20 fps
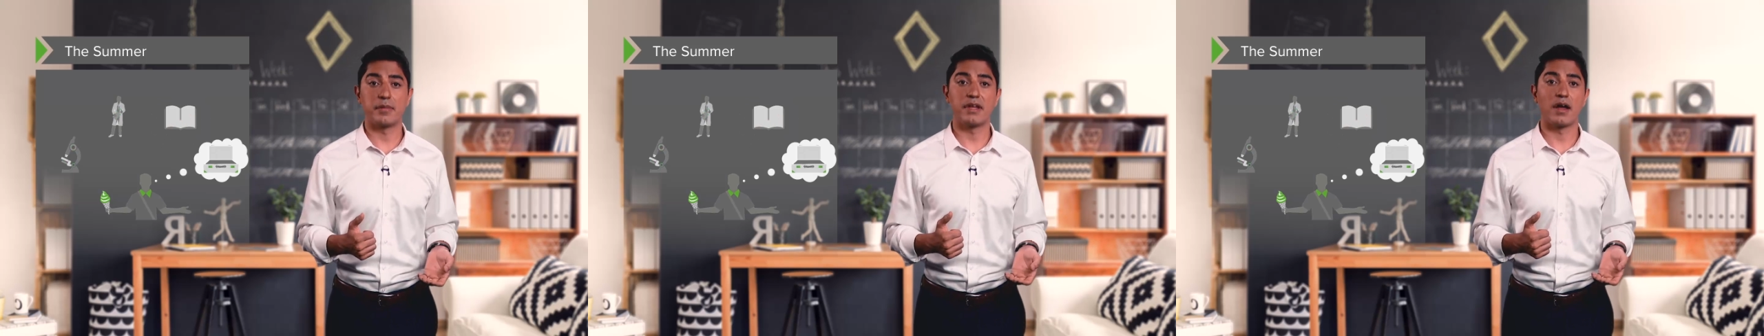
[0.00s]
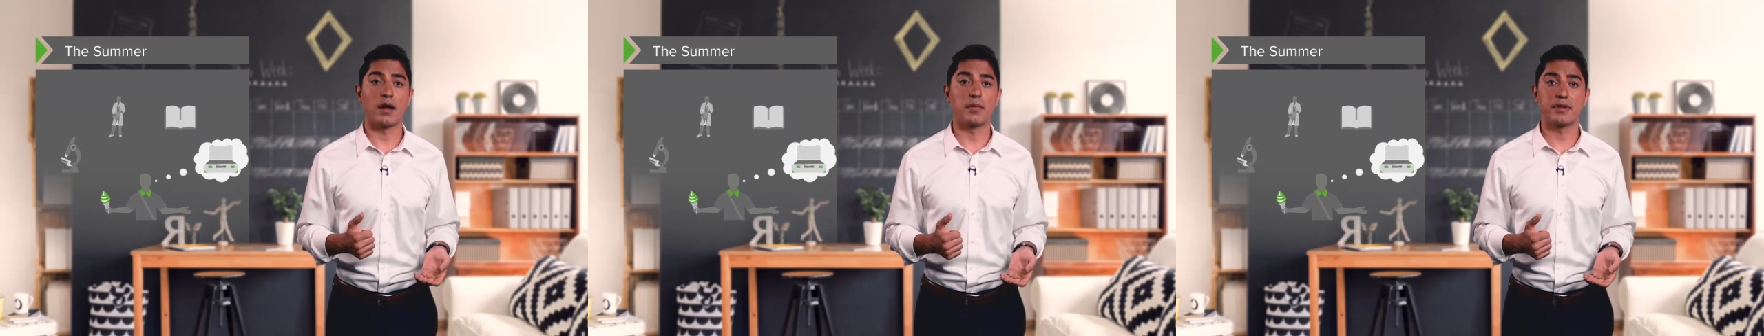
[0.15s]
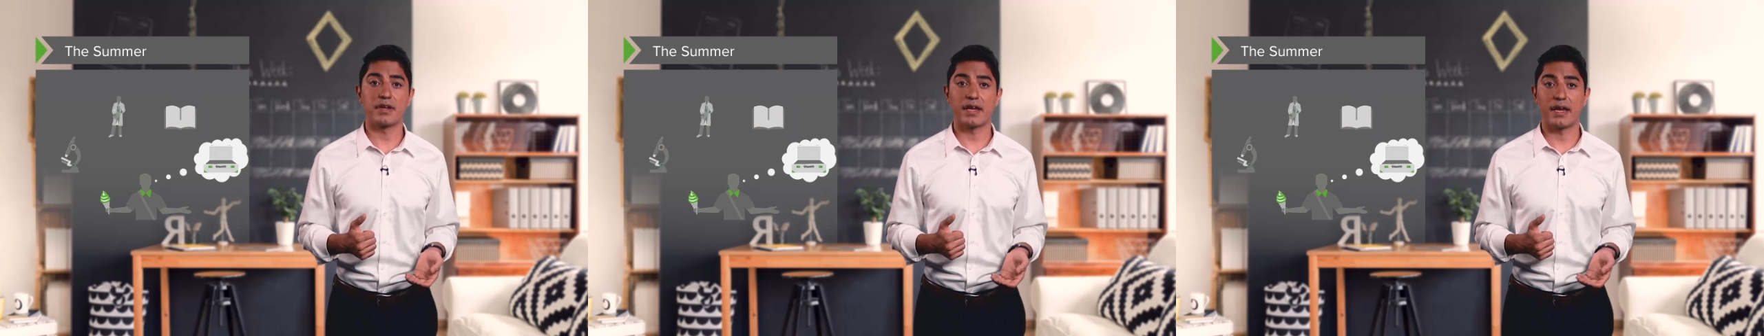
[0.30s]

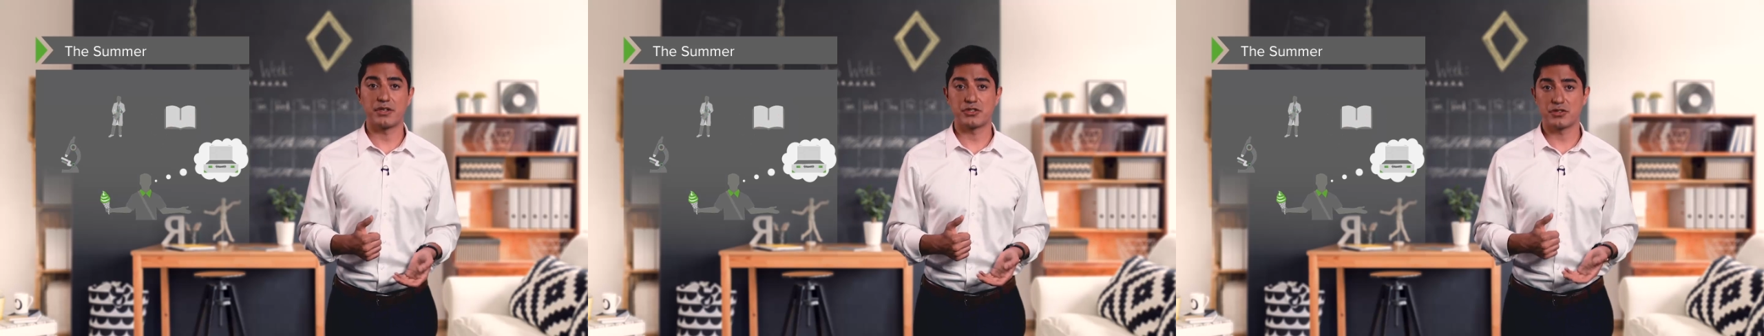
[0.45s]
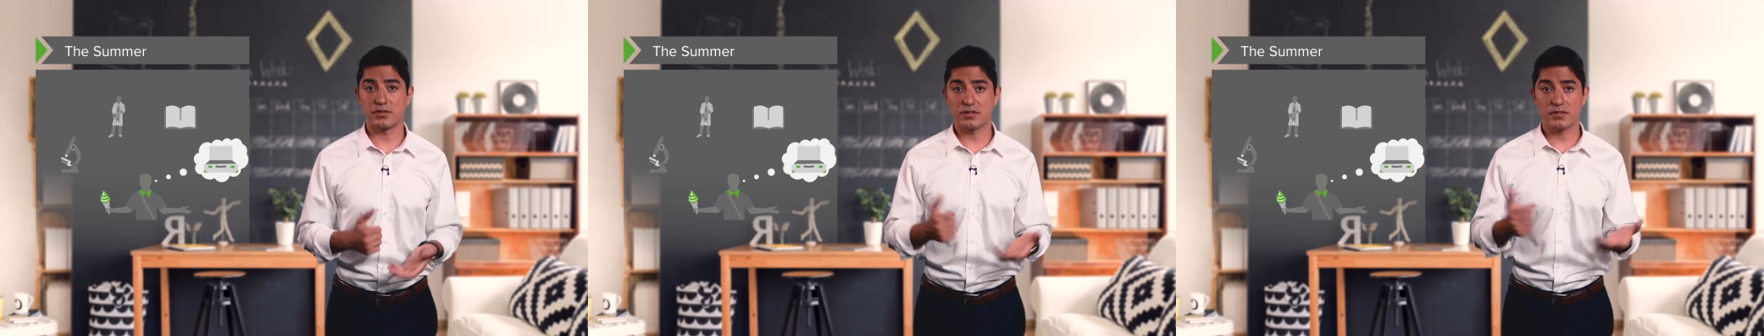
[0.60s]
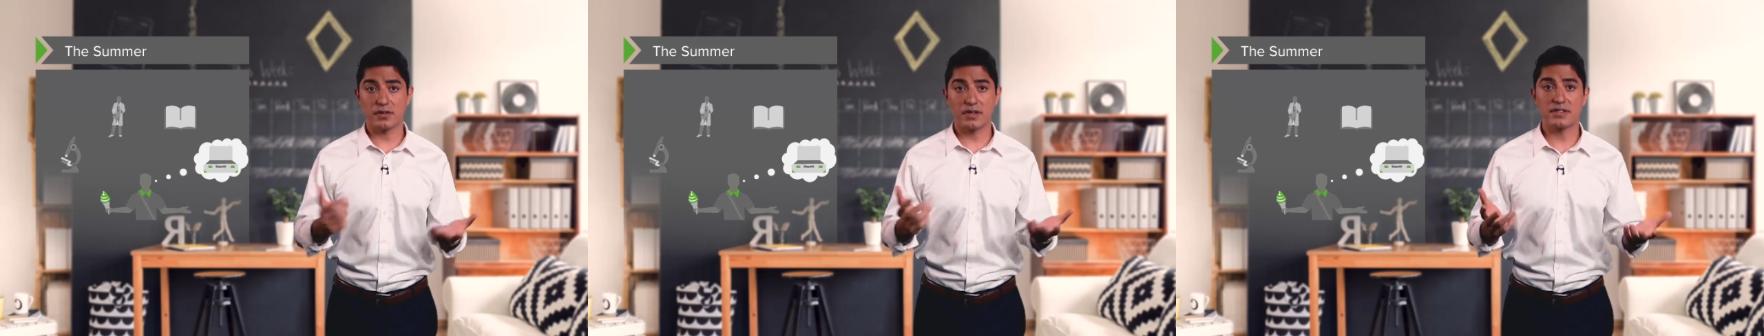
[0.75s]

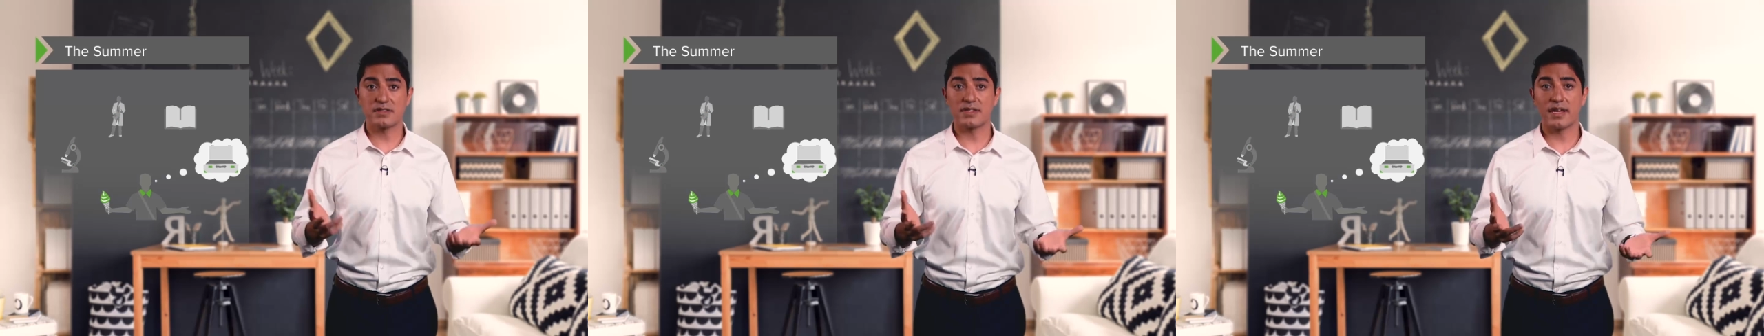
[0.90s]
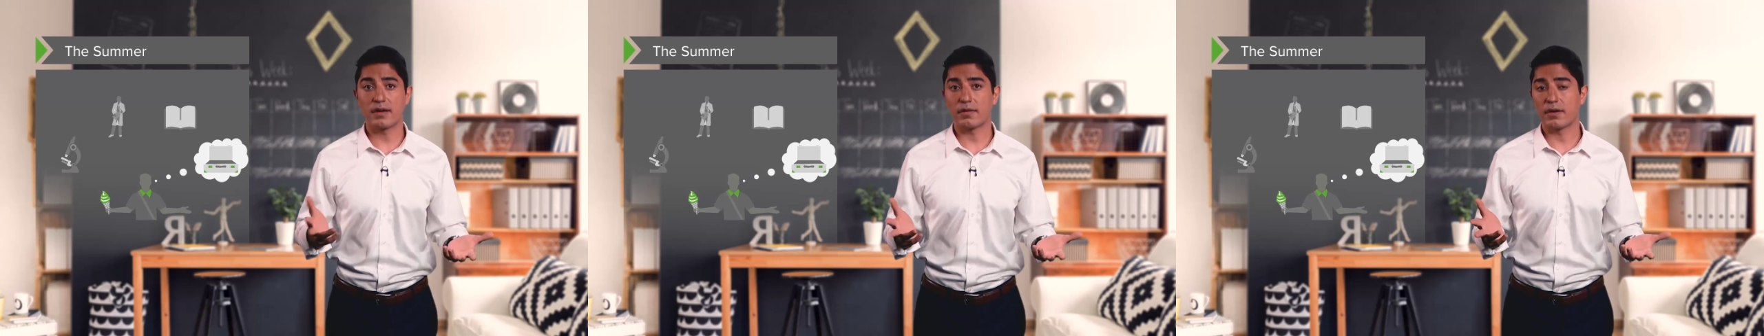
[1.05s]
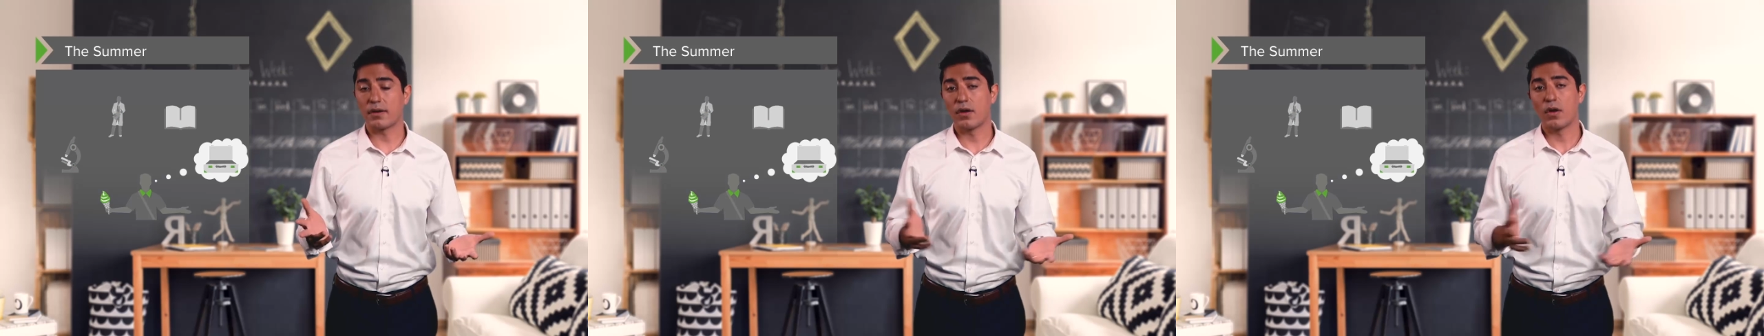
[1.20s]
obligations or
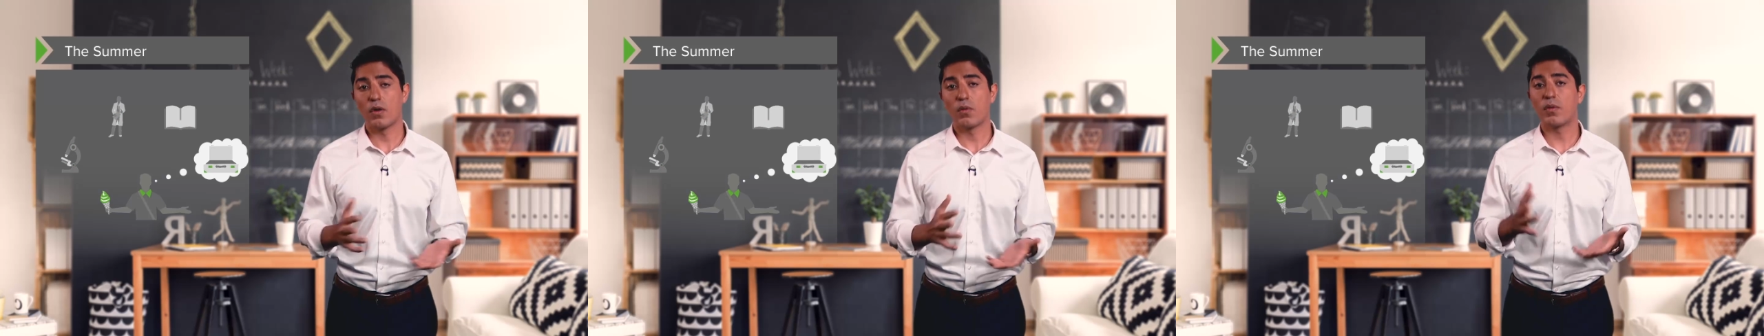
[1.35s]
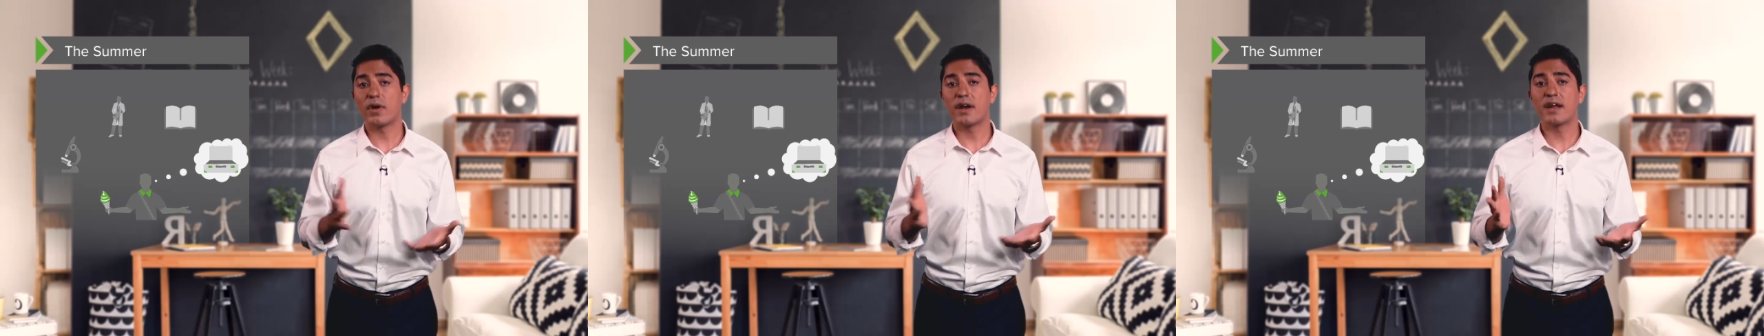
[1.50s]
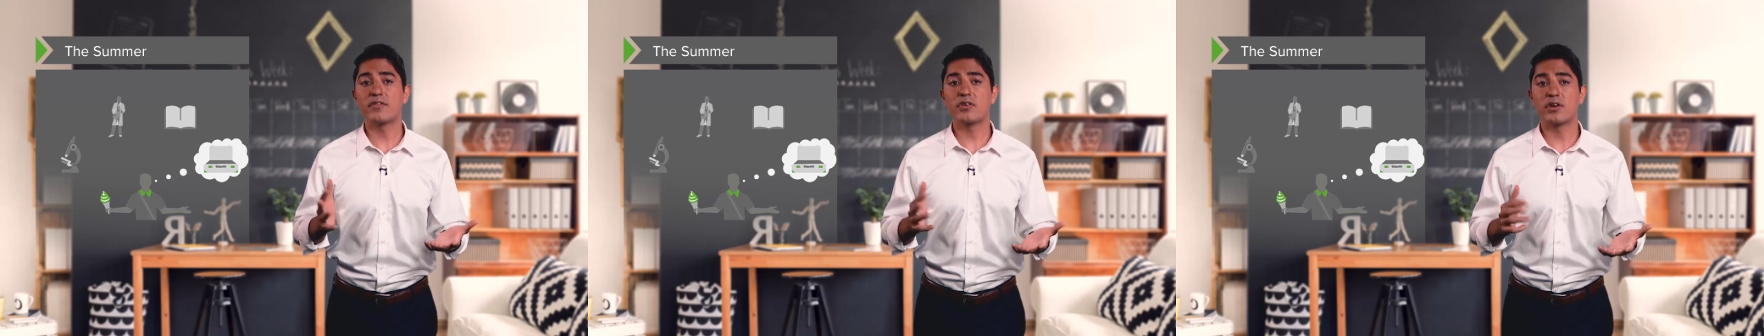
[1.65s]
etc.
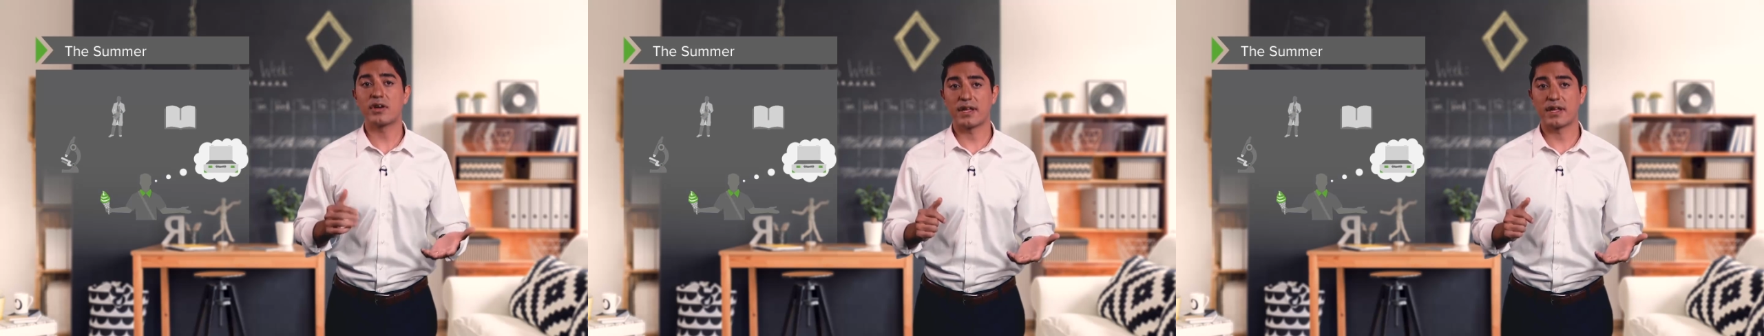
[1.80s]
Whatever it